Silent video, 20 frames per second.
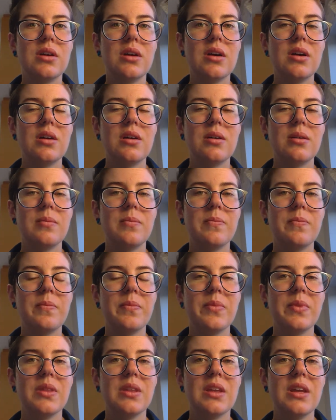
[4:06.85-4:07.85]

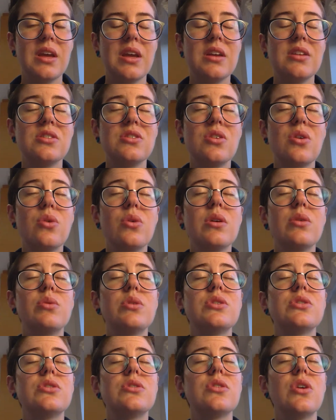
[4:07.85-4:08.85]
Um, and so it
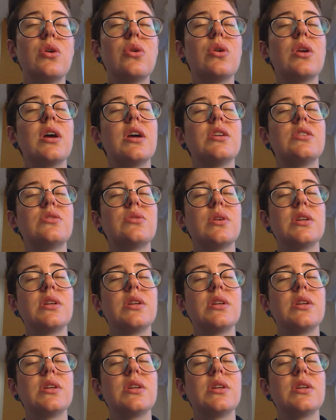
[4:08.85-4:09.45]
was so nice.